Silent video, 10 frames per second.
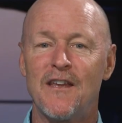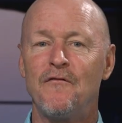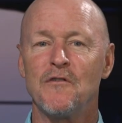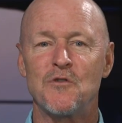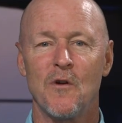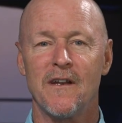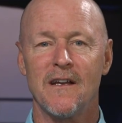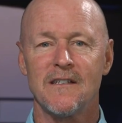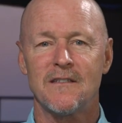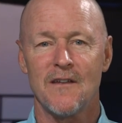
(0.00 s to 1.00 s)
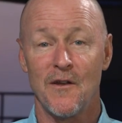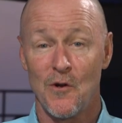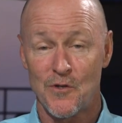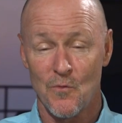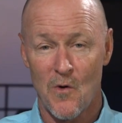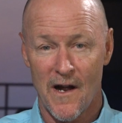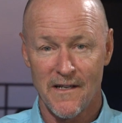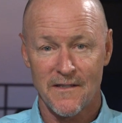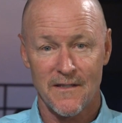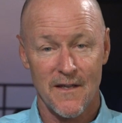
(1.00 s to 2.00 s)
you for joining us on Ocean
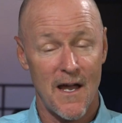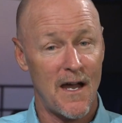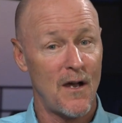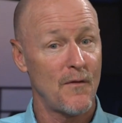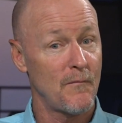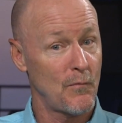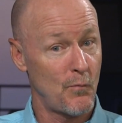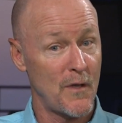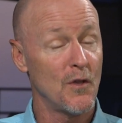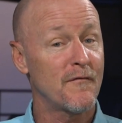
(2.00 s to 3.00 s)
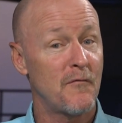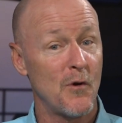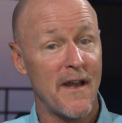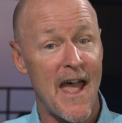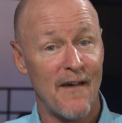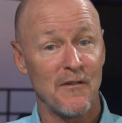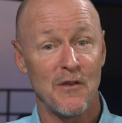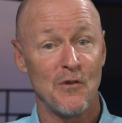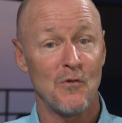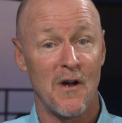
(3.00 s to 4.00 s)
Wise. Uh, we look forward to having
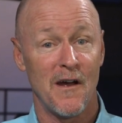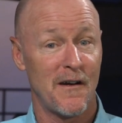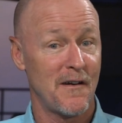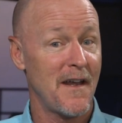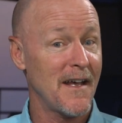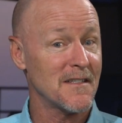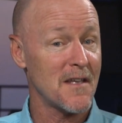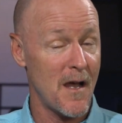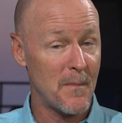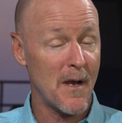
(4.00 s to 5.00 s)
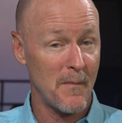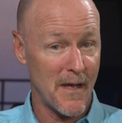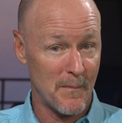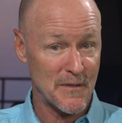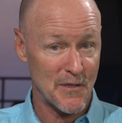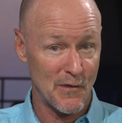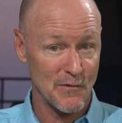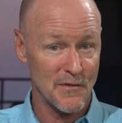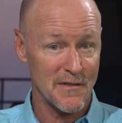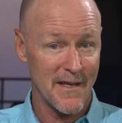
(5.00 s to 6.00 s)
you on our next upcoming
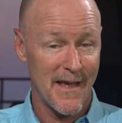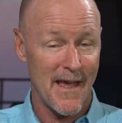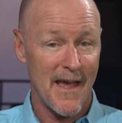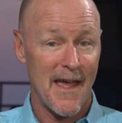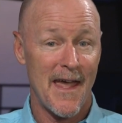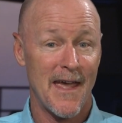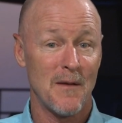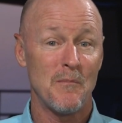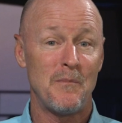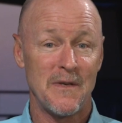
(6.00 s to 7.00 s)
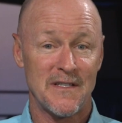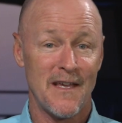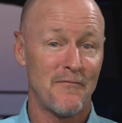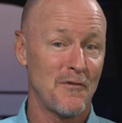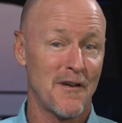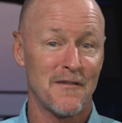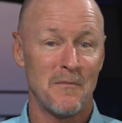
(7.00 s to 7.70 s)
episodes, and be safe when you're at